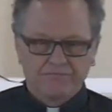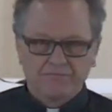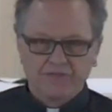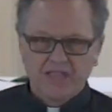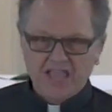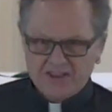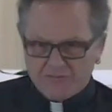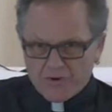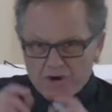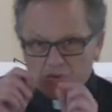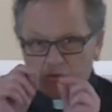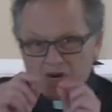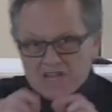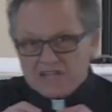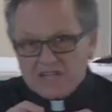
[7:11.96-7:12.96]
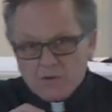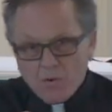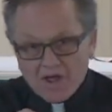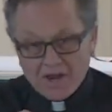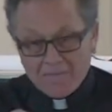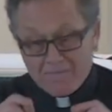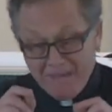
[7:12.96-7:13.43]
If we really
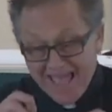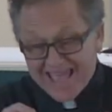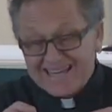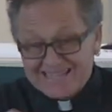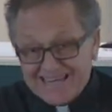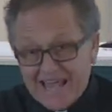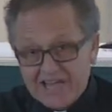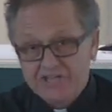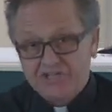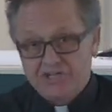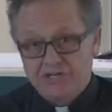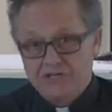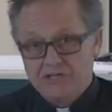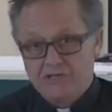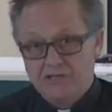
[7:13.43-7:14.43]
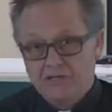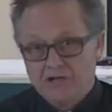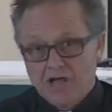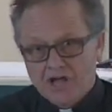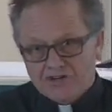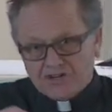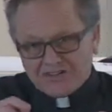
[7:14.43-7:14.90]
want to pay attention
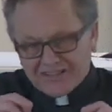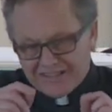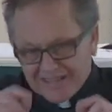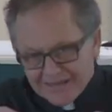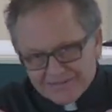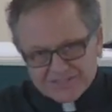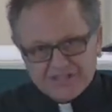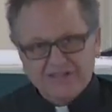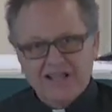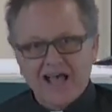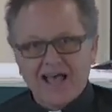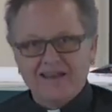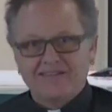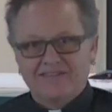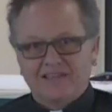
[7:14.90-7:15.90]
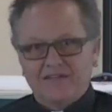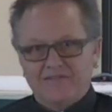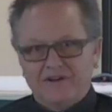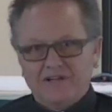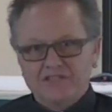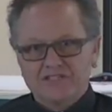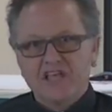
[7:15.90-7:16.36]
to the gifts that God has given
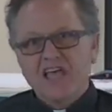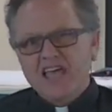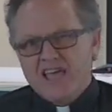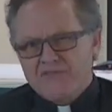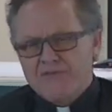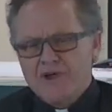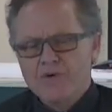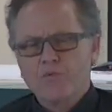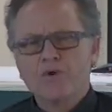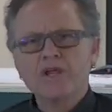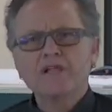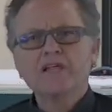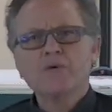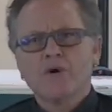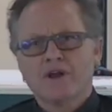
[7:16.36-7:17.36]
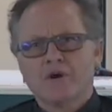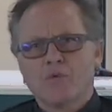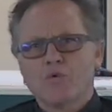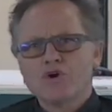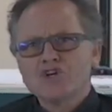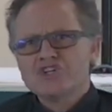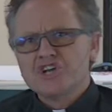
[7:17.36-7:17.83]
us, if we really want to
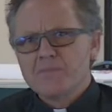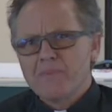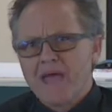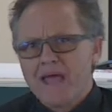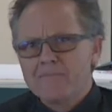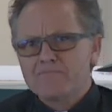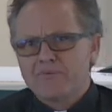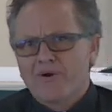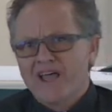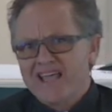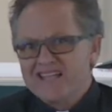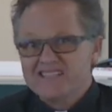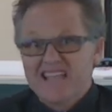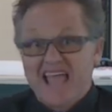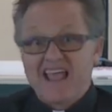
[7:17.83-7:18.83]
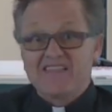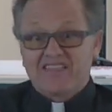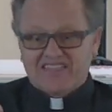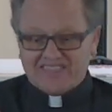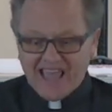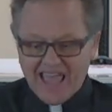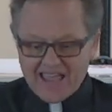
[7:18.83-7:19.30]
worship and praise and
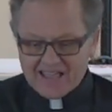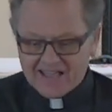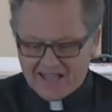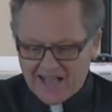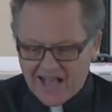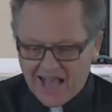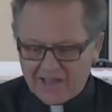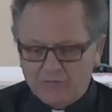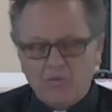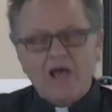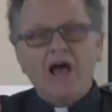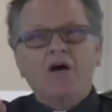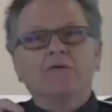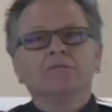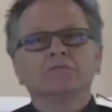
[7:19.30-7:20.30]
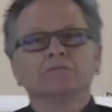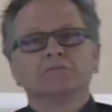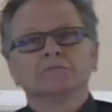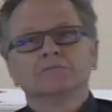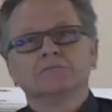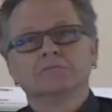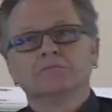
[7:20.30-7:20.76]
thank God, well,
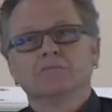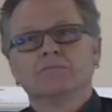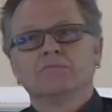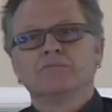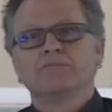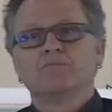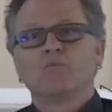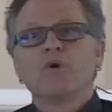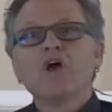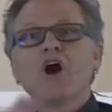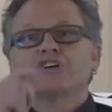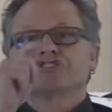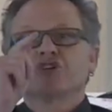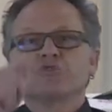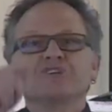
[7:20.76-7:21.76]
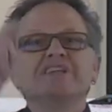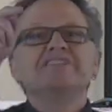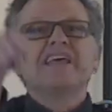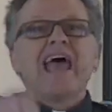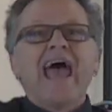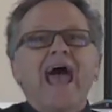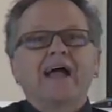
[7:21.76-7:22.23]
we also need
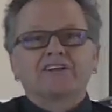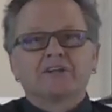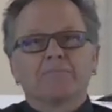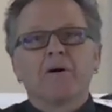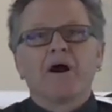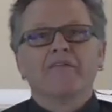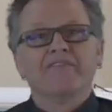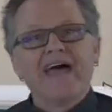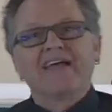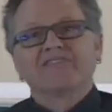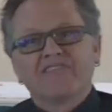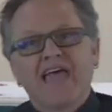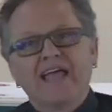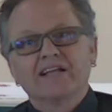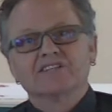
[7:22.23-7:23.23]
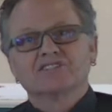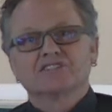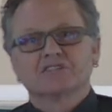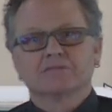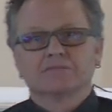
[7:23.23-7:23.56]
to act upon that thanks.